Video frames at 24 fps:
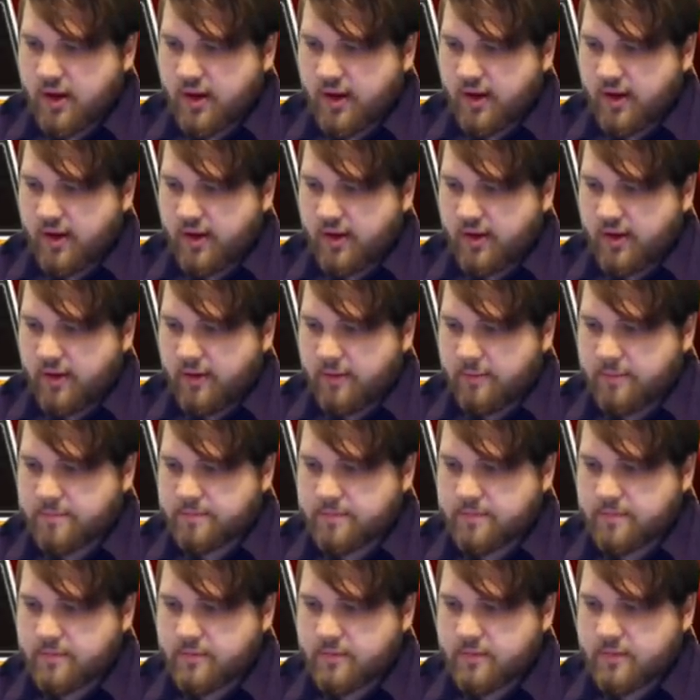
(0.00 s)
Now
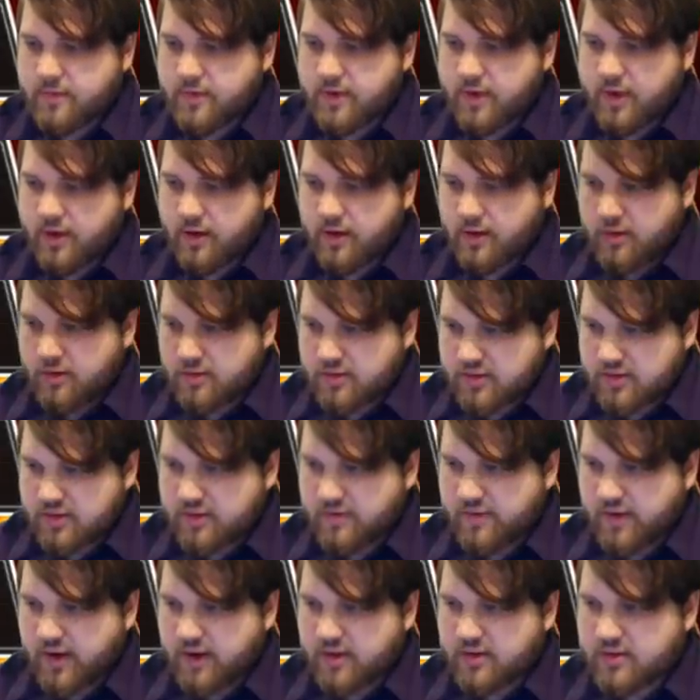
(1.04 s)
use
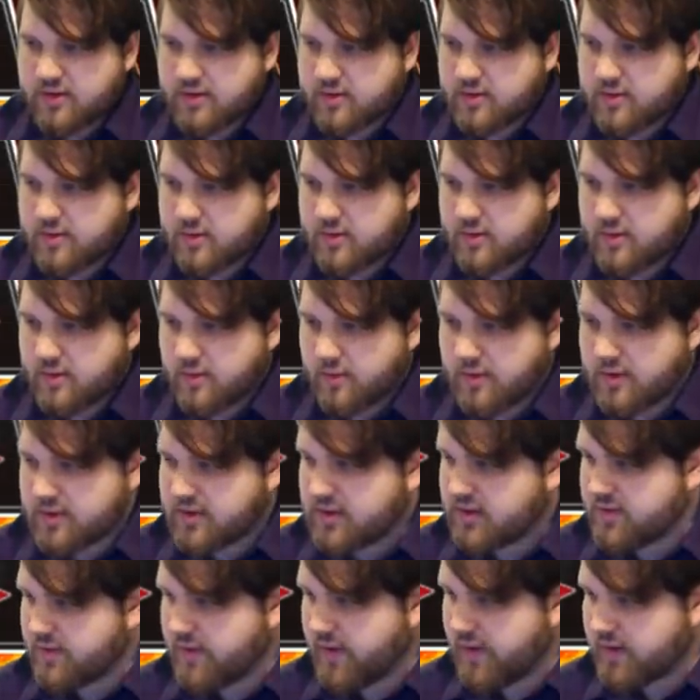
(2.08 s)
this effect. What
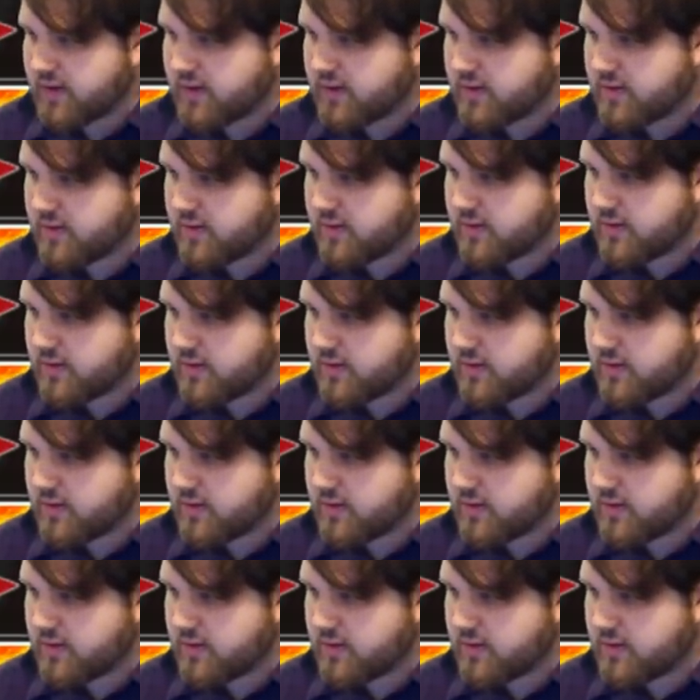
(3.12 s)
is this effect?